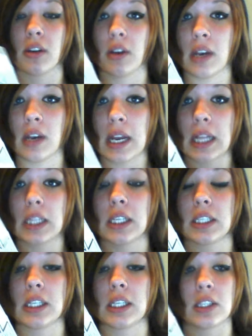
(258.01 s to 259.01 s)

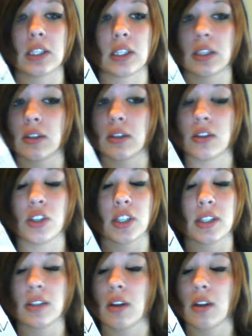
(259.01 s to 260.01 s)
Nicholas is
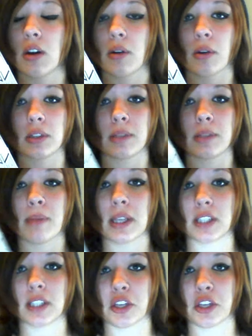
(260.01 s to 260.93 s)
just, oh, it's amazing.